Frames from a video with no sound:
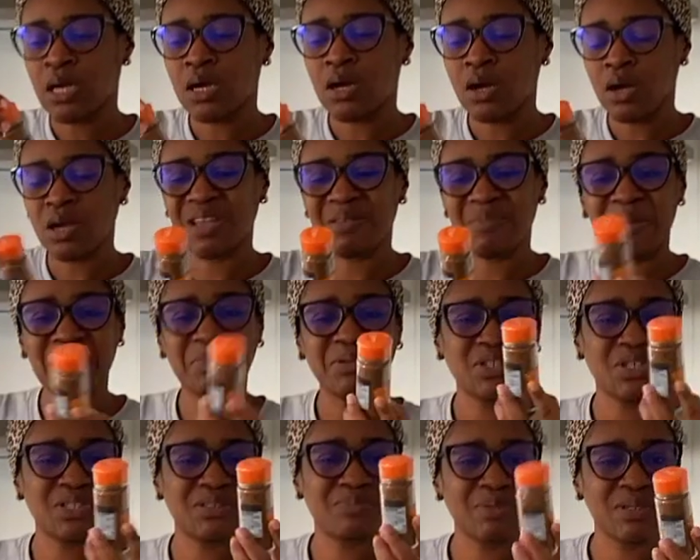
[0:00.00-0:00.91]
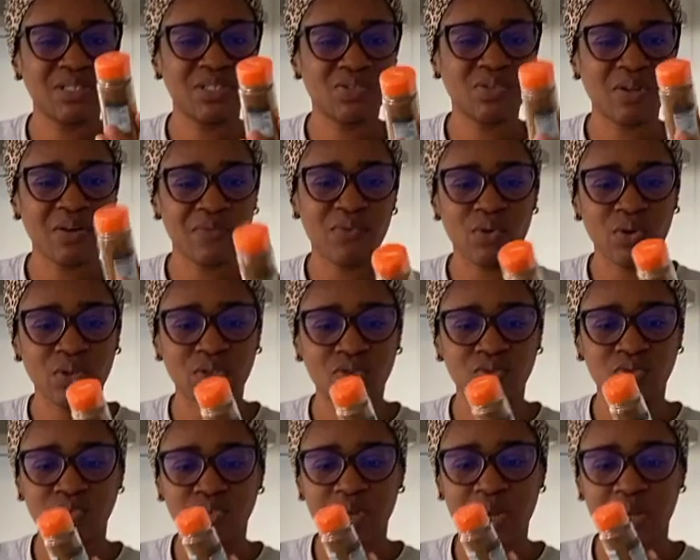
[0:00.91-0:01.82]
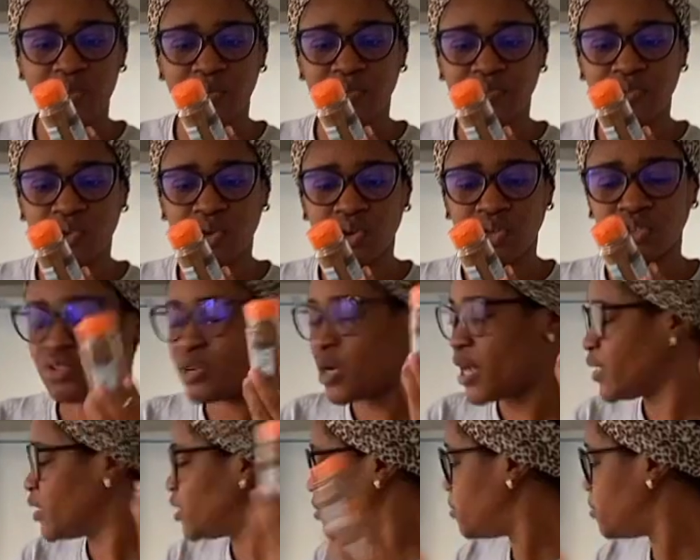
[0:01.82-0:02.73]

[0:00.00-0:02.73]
Okay, maybe just bought this one for us to try. We've not tried it